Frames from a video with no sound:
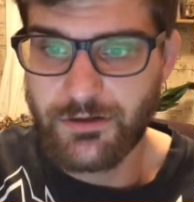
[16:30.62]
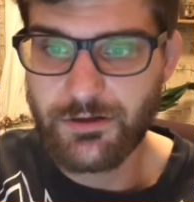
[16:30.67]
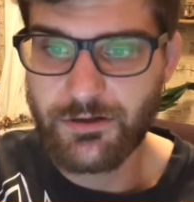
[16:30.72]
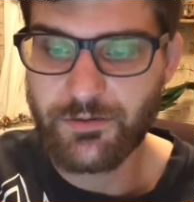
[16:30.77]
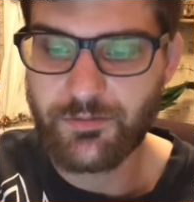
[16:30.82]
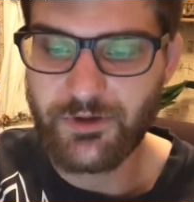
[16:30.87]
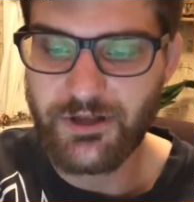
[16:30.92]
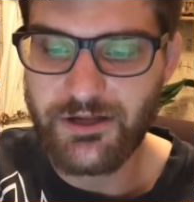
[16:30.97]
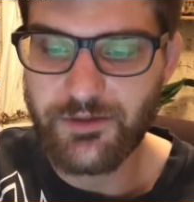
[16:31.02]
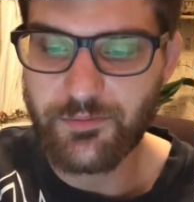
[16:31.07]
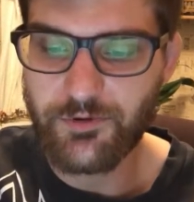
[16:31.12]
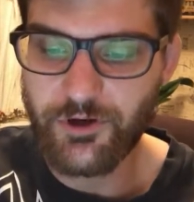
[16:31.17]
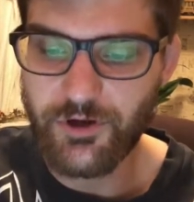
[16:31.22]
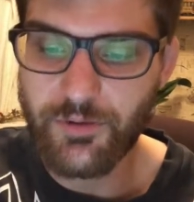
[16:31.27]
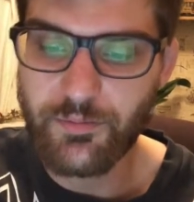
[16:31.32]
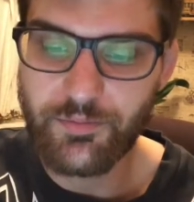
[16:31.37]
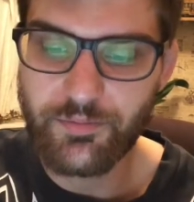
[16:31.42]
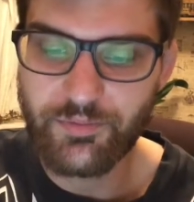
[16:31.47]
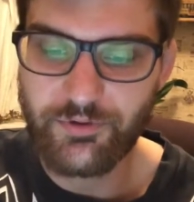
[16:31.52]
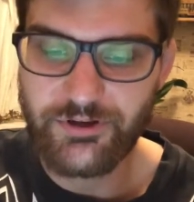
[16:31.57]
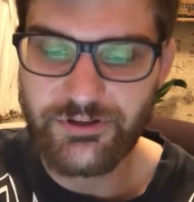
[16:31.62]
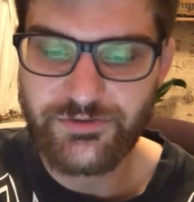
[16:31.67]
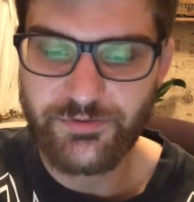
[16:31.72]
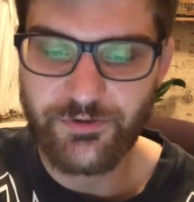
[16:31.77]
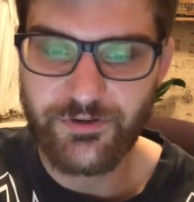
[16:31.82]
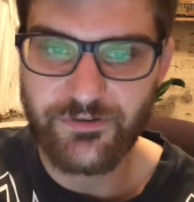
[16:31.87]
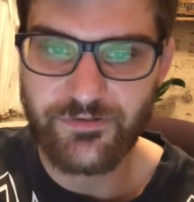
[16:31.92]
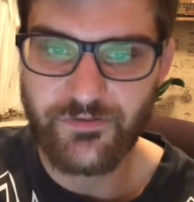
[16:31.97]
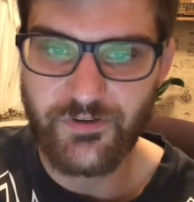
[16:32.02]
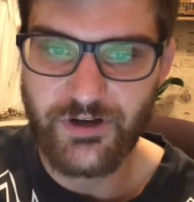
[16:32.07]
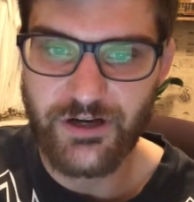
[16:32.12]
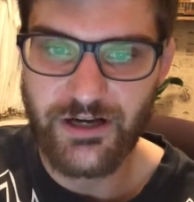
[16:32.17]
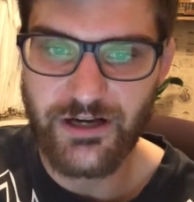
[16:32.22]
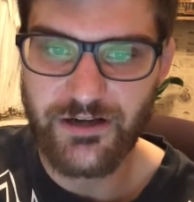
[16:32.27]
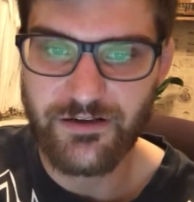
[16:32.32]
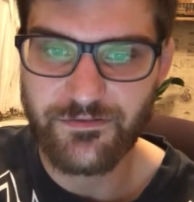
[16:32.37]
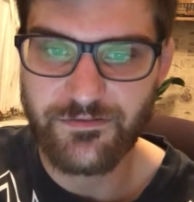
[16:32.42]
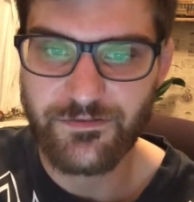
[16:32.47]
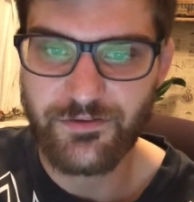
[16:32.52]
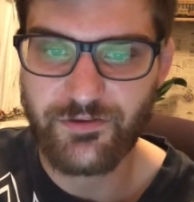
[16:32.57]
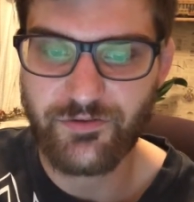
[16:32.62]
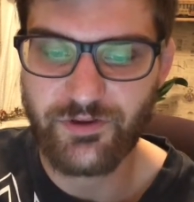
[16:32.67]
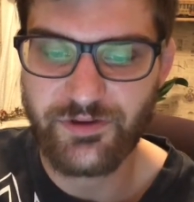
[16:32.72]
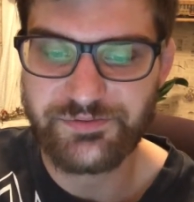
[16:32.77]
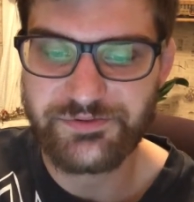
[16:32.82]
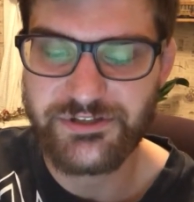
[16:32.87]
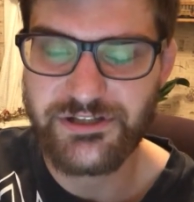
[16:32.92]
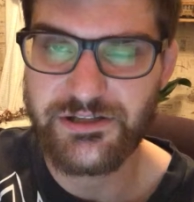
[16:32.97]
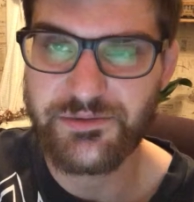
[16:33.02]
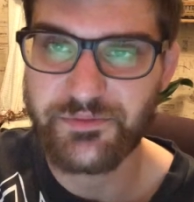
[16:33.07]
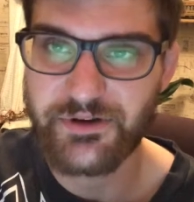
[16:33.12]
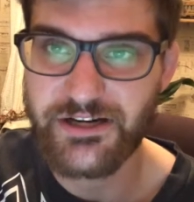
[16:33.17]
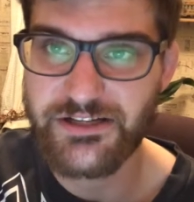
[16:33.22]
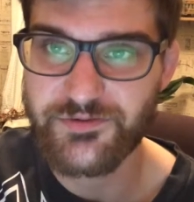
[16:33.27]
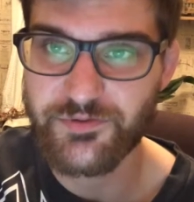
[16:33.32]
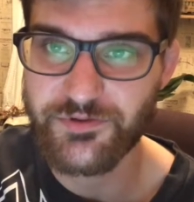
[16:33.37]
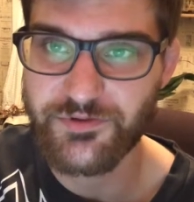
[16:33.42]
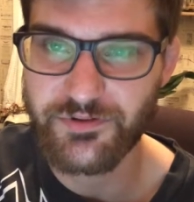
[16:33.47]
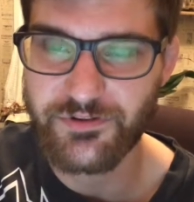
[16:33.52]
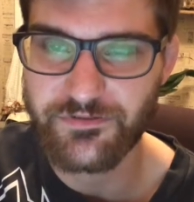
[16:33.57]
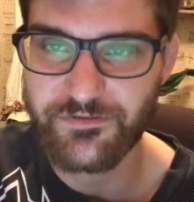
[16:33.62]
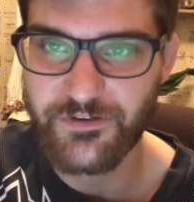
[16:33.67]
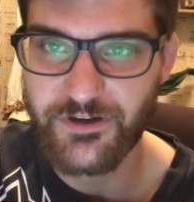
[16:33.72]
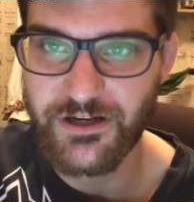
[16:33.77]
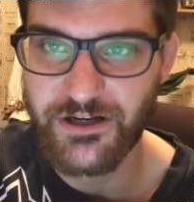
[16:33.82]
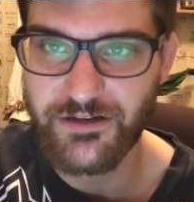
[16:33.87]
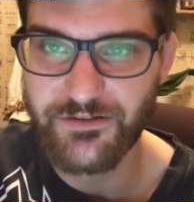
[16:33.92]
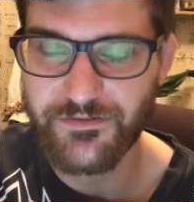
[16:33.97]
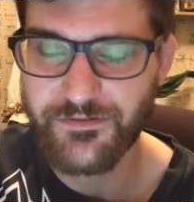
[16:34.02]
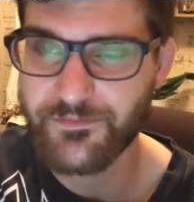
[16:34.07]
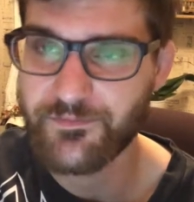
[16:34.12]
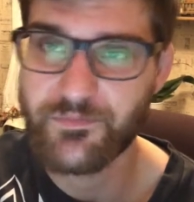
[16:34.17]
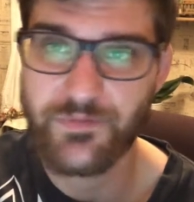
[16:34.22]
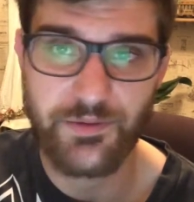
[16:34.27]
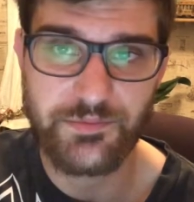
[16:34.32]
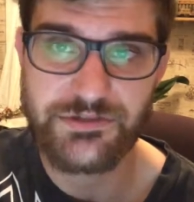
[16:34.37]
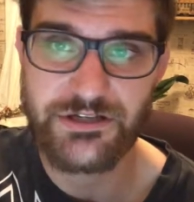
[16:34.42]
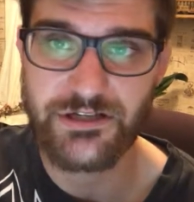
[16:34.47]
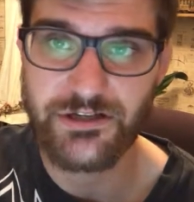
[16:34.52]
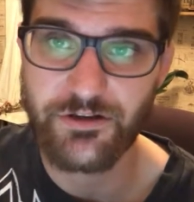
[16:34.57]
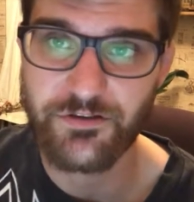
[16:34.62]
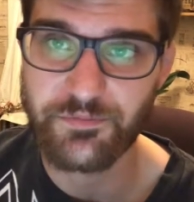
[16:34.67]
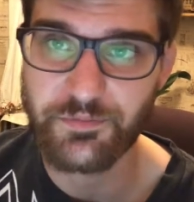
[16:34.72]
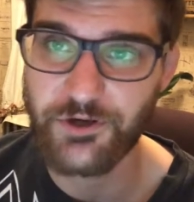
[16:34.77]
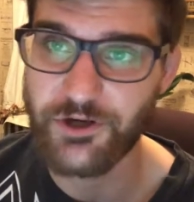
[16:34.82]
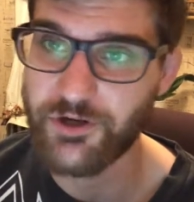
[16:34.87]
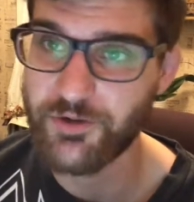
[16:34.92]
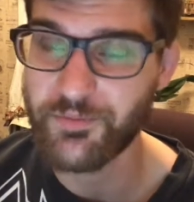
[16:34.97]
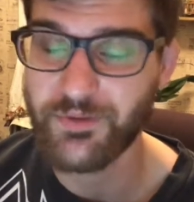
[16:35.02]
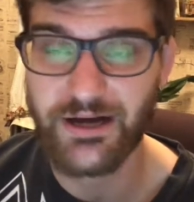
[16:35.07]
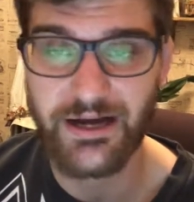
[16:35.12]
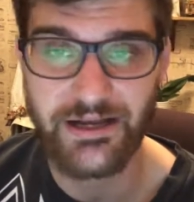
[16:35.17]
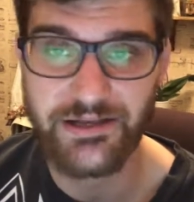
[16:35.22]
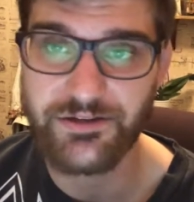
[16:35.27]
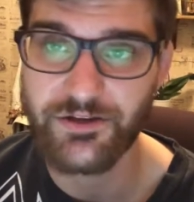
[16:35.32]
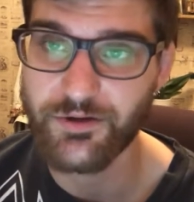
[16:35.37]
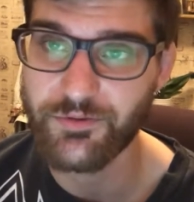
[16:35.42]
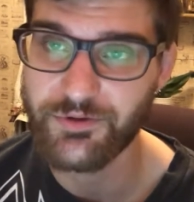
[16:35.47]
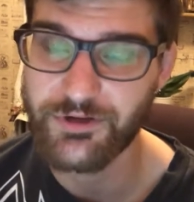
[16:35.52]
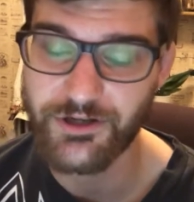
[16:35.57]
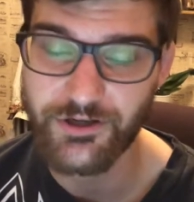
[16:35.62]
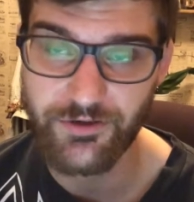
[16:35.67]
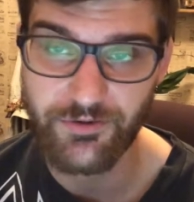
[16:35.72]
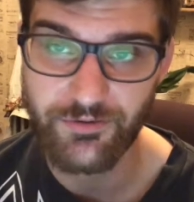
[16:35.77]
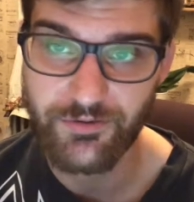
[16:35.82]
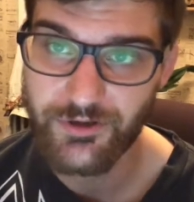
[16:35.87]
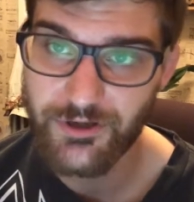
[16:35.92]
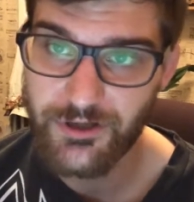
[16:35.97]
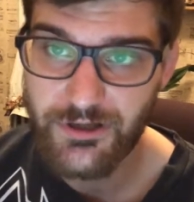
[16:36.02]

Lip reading: Mandy Baum plus 105, Lipski minus 125. I'm just gonna go with Baum. I don't know.